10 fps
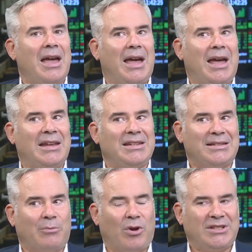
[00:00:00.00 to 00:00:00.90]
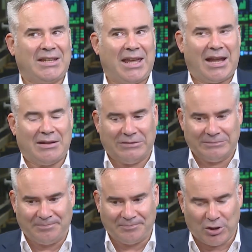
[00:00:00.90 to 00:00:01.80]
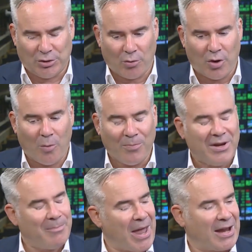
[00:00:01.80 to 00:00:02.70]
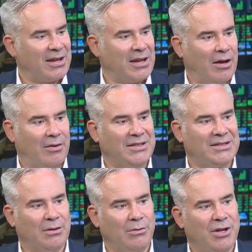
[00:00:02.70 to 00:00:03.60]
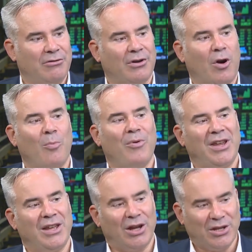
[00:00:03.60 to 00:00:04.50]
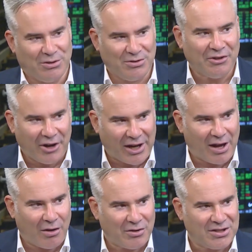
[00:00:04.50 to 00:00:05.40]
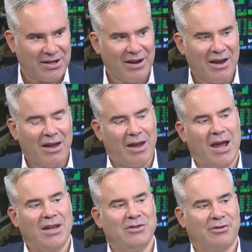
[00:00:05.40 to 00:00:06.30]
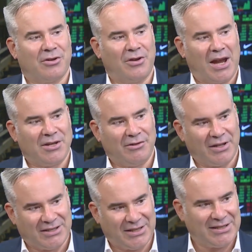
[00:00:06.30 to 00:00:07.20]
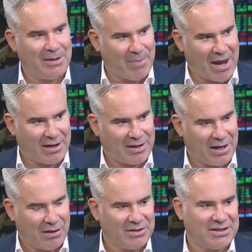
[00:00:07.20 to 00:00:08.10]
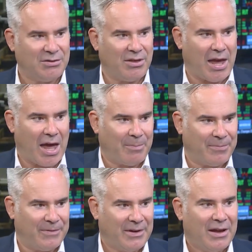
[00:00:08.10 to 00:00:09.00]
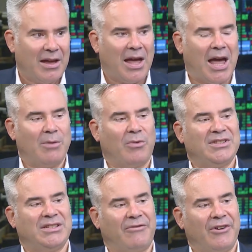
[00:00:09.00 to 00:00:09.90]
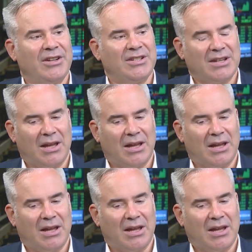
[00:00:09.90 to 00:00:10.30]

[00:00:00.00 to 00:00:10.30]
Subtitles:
And once again, you don't open a bank account. So you're opening a user account, and you connect your existing bank accounts to the app. And what's different